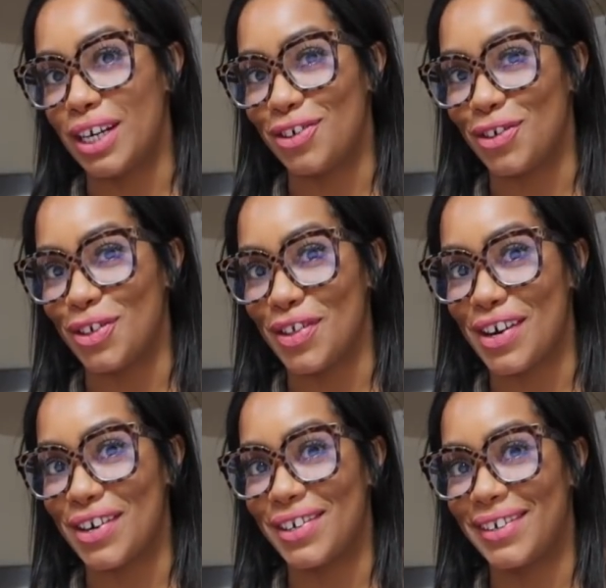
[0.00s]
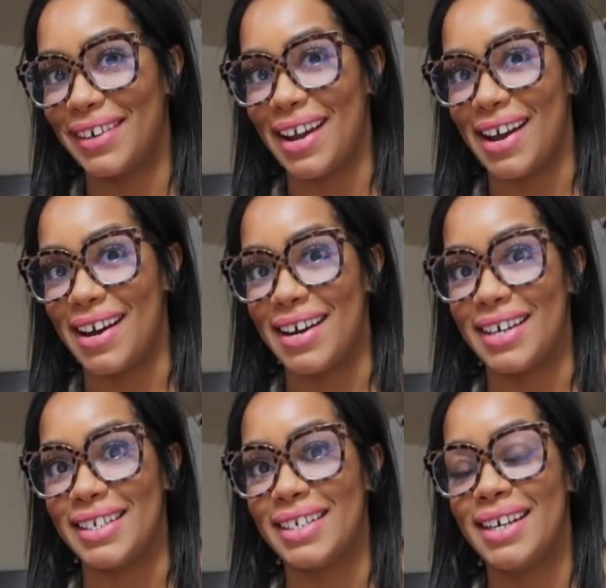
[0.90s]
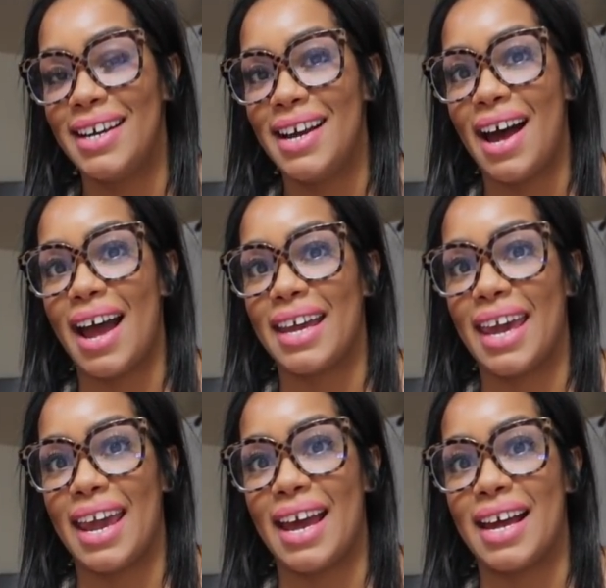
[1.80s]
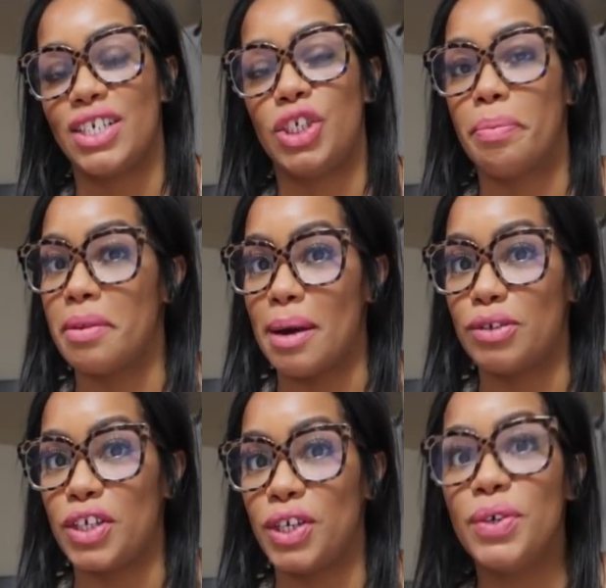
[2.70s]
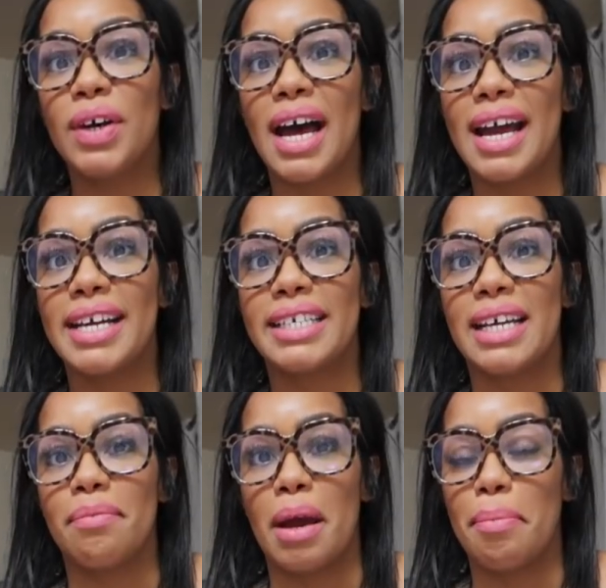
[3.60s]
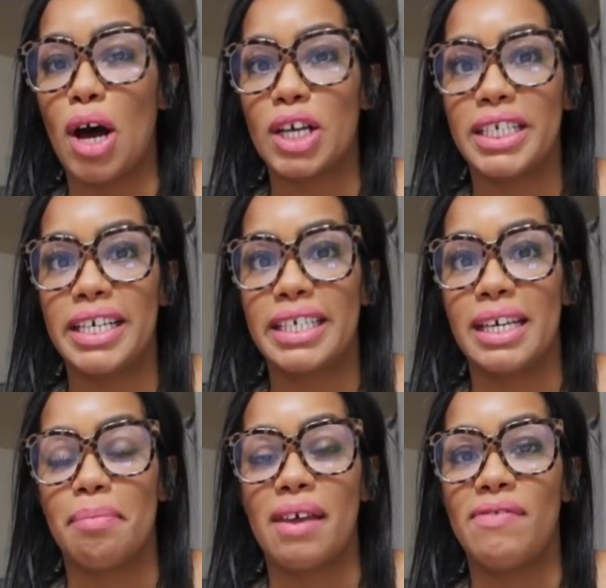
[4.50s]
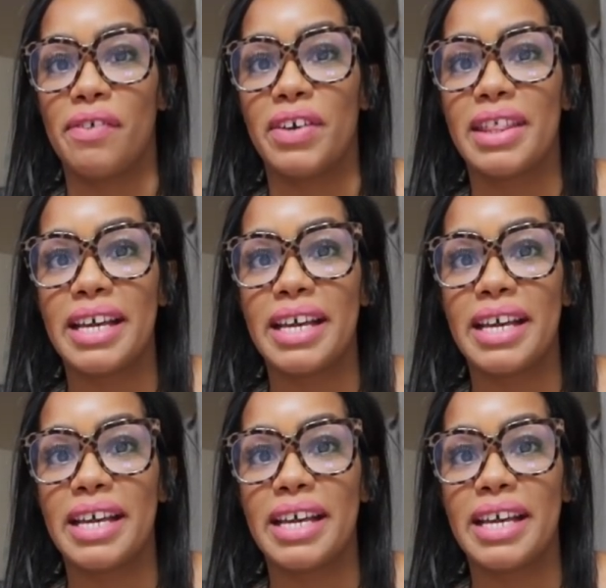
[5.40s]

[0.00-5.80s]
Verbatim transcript: shades are still there and I can ship them out to you guys in my boxes and my favorite